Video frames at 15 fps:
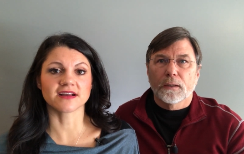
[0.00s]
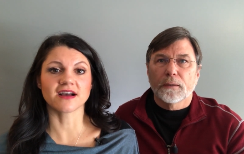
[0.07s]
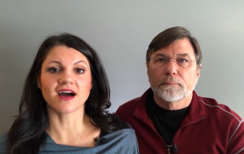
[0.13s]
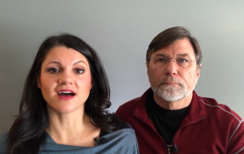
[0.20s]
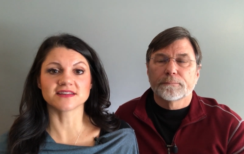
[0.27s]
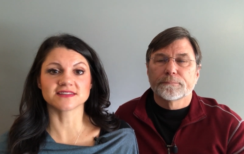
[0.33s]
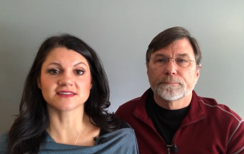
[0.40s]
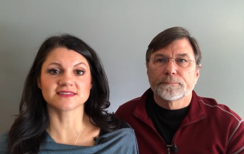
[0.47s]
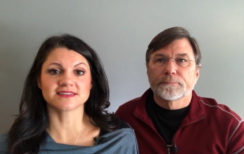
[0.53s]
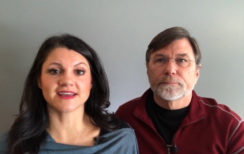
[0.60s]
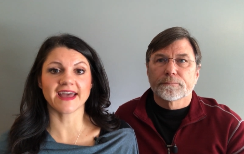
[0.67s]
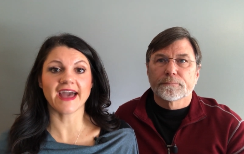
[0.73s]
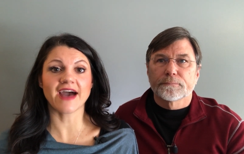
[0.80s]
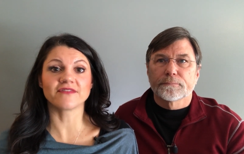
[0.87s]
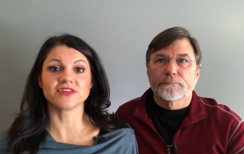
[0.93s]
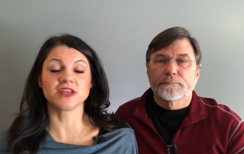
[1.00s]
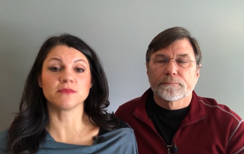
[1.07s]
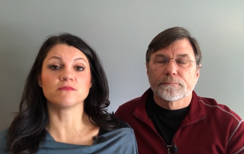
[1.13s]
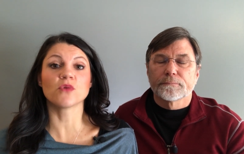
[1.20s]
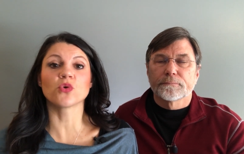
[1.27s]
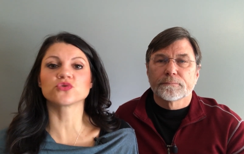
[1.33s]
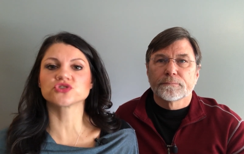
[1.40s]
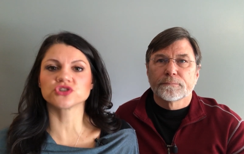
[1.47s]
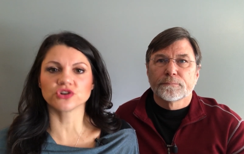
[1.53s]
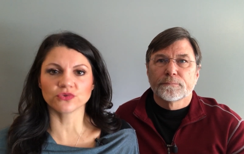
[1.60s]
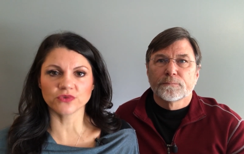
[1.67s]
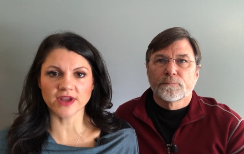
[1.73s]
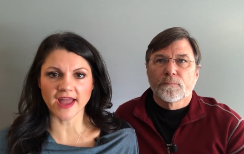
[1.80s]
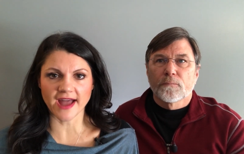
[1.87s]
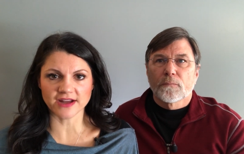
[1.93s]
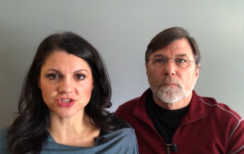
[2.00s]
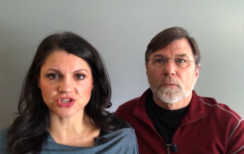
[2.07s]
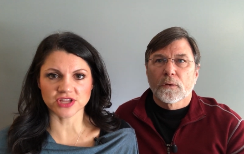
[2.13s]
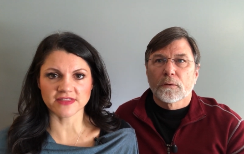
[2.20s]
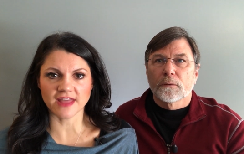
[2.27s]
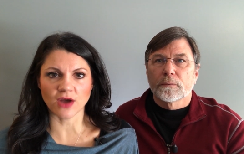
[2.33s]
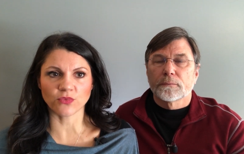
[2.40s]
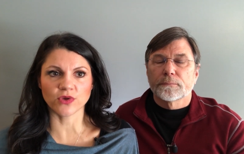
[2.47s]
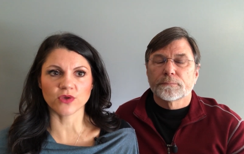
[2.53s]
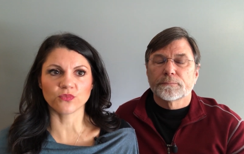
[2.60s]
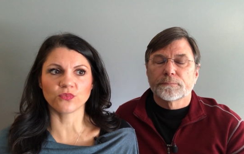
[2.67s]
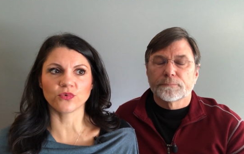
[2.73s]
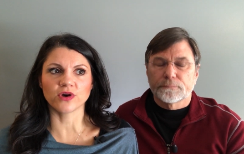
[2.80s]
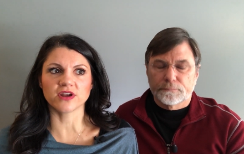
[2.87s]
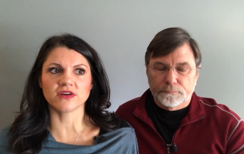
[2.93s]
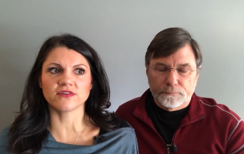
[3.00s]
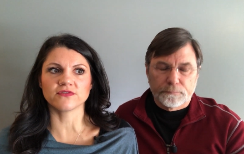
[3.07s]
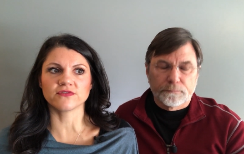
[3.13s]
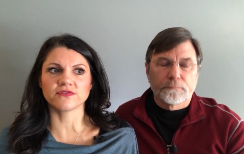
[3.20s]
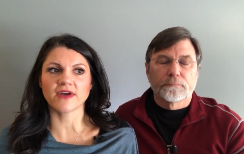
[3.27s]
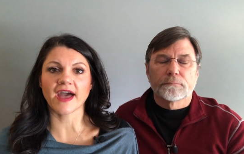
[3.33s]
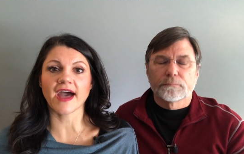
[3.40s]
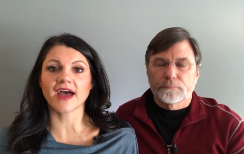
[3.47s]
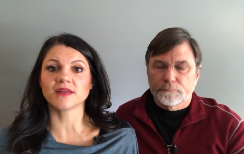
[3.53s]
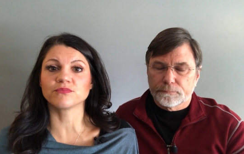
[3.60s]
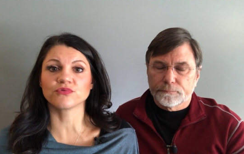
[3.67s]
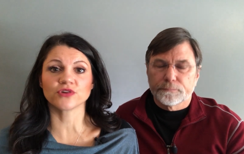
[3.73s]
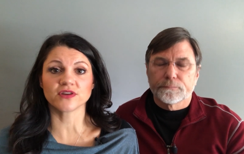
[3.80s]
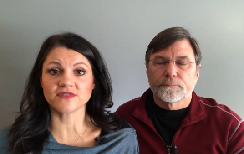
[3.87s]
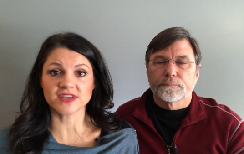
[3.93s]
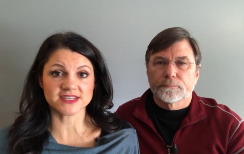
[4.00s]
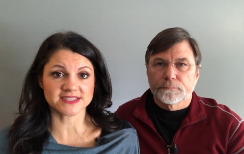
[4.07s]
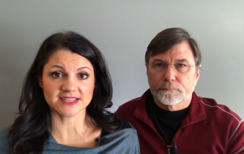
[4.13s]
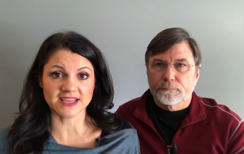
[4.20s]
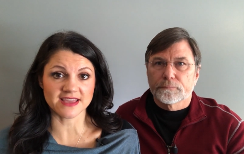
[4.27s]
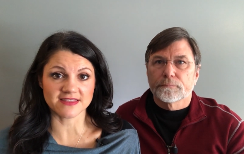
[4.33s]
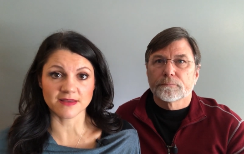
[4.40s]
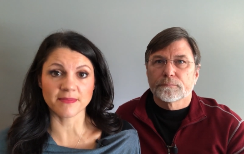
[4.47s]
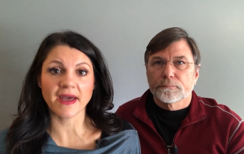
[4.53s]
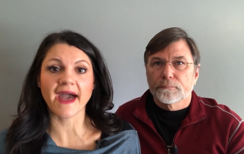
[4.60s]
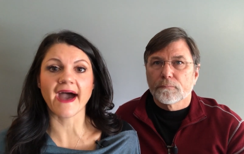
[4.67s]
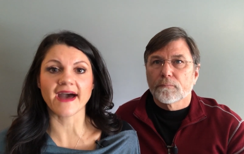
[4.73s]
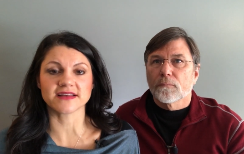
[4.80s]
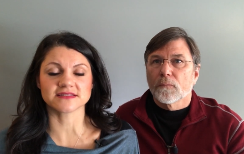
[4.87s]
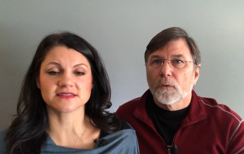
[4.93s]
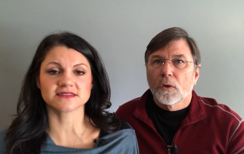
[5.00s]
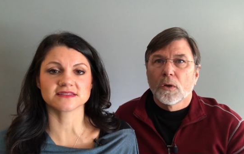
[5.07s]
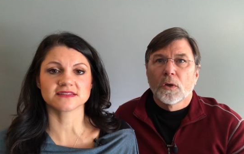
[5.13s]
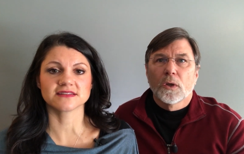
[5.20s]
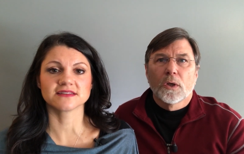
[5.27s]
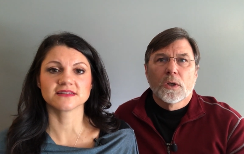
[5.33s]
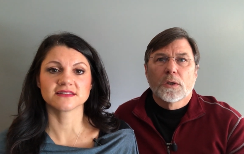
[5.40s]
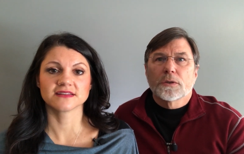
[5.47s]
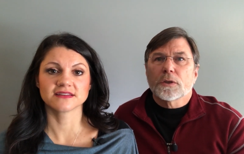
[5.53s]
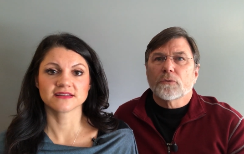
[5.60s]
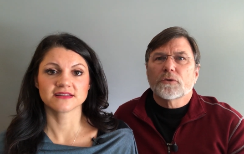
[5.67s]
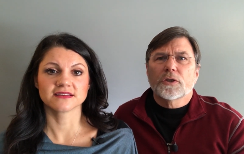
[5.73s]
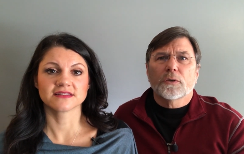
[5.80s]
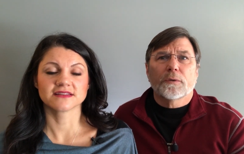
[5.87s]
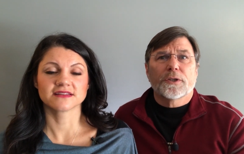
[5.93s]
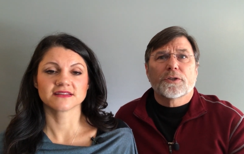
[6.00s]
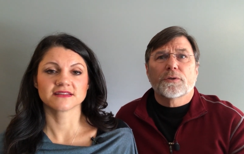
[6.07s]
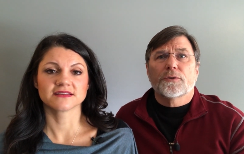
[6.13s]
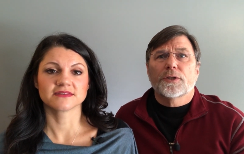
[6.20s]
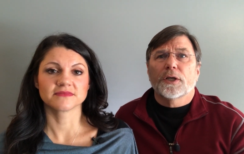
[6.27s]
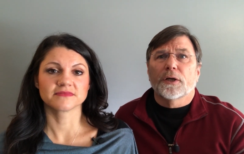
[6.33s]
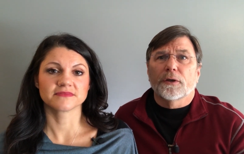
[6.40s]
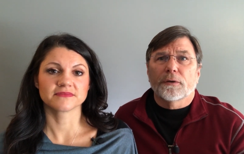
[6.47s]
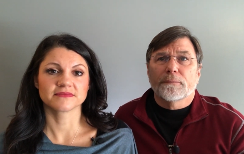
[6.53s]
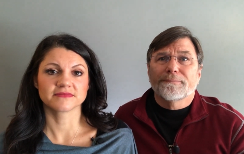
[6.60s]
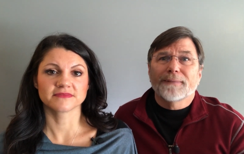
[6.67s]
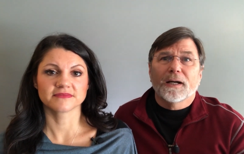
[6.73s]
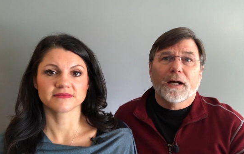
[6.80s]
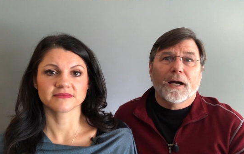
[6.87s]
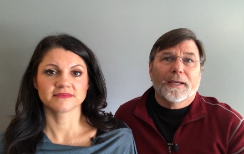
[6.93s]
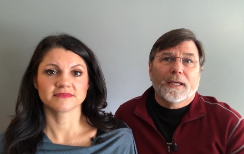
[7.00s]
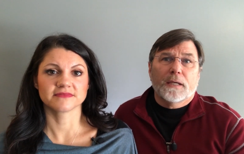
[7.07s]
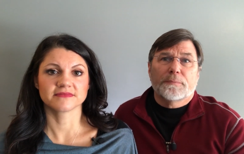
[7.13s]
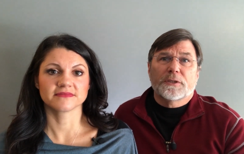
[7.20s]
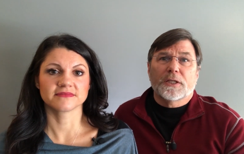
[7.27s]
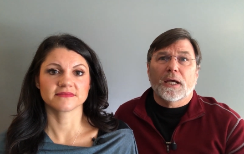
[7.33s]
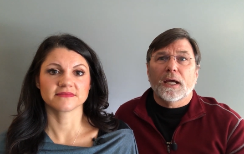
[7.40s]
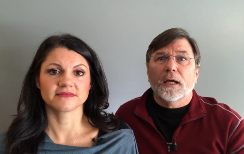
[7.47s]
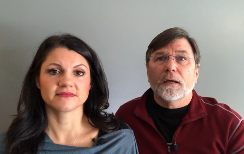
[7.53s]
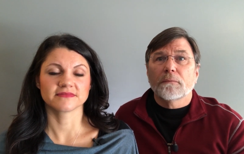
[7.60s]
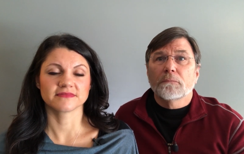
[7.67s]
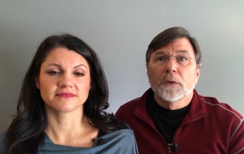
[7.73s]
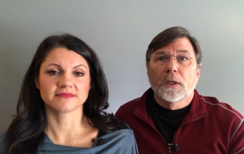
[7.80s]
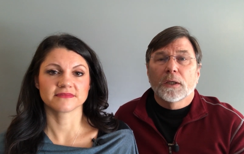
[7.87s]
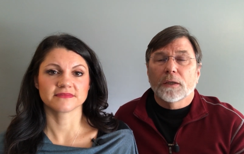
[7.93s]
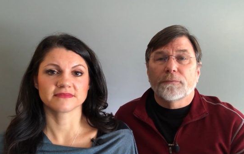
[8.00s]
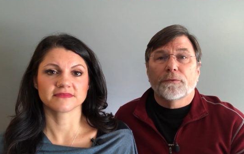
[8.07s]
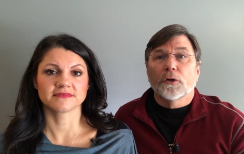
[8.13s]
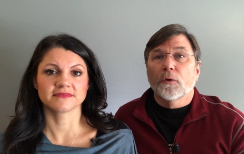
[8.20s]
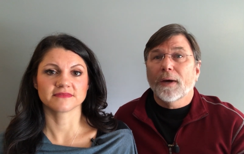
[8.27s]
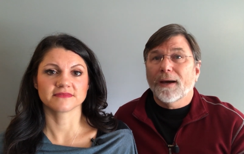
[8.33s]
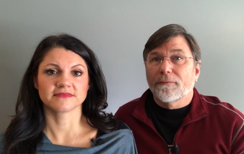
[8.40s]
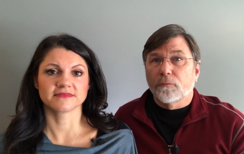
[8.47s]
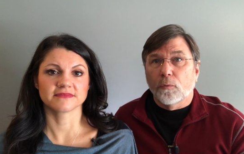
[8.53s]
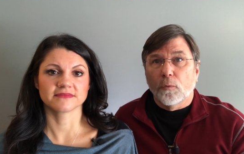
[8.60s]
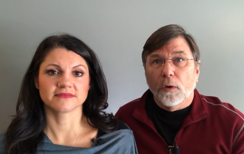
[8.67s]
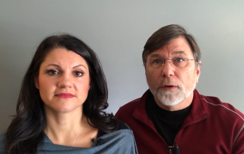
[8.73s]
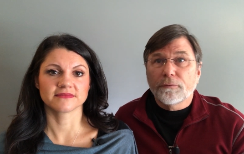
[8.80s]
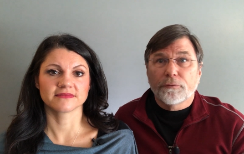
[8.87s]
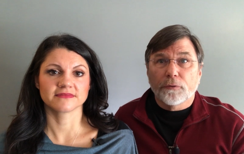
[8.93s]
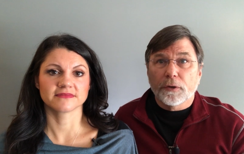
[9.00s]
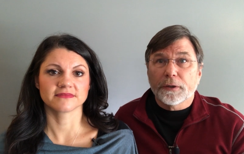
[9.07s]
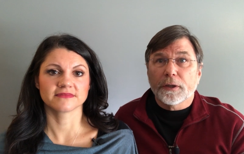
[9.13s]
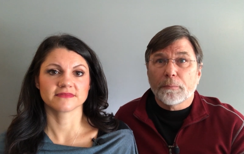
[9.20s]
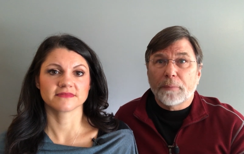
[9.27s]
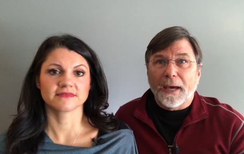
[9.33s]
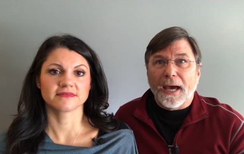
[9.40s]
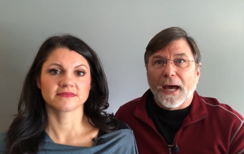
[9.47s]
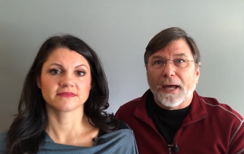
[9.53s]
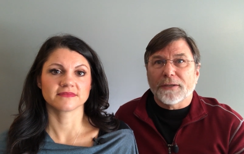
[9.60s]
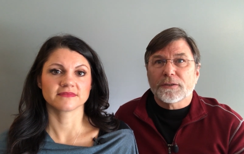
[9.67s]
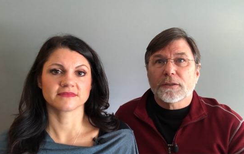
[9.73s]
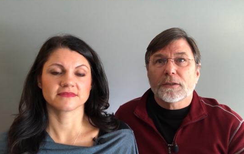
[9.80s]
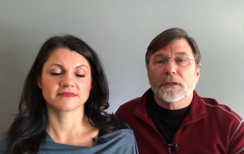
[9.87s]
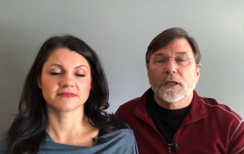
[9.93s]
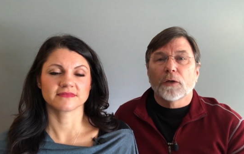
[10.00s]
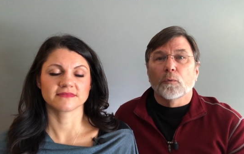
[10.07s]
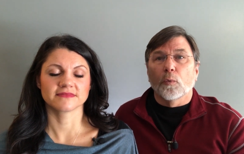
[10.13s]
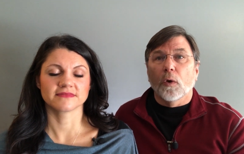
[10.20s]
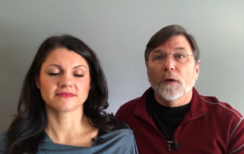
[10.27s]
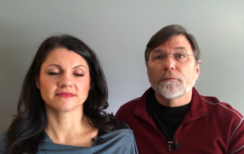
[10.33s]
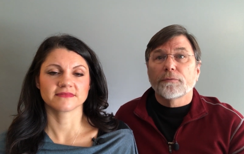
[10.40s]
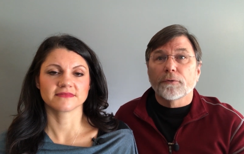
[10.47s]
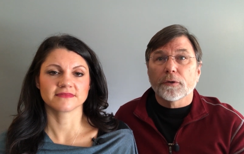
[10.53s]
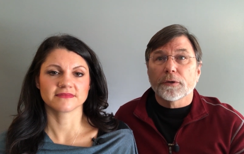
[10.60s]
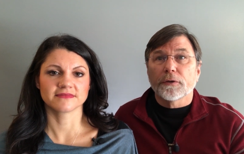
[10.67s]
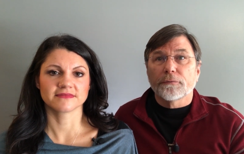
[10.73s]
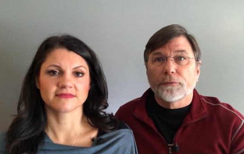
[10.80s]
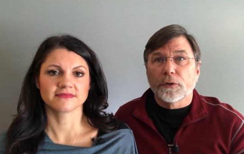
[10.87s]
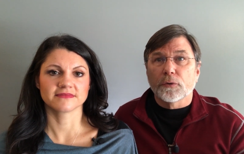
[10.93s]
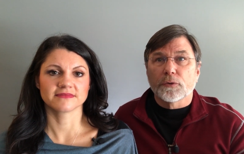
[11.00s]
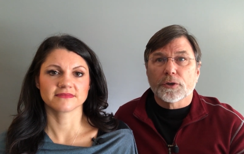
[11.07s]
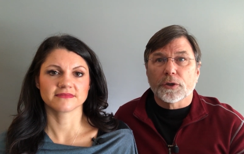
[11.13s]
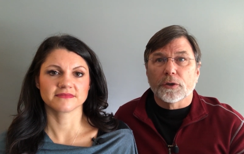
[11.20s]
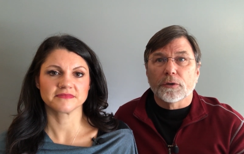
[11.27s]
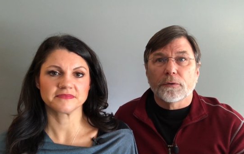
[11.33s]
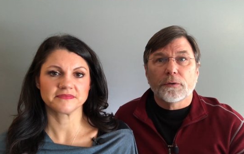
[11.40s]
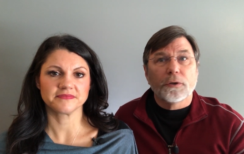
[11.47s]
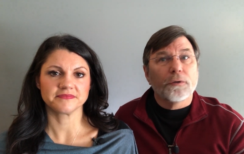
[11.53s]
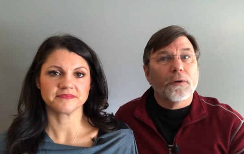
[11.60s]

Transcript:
Speaker 1: and cause us to have an emotional reaction that we would have had previously in the past.
Speaker 2: So two issues here. I keep saying, if you have one foot in the past and one foot in the future,